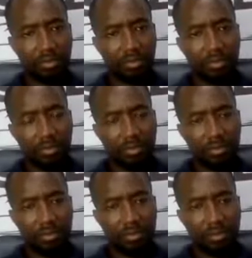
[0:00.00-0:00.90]

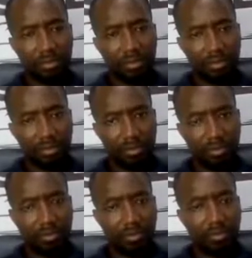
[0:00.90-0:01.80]

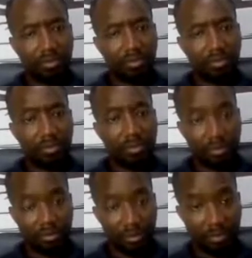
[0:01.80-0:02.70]

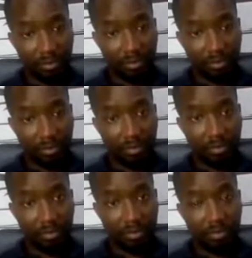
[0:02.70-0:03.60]

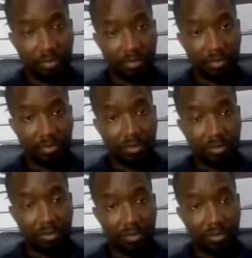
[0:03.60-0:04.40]
The person shown says nothing.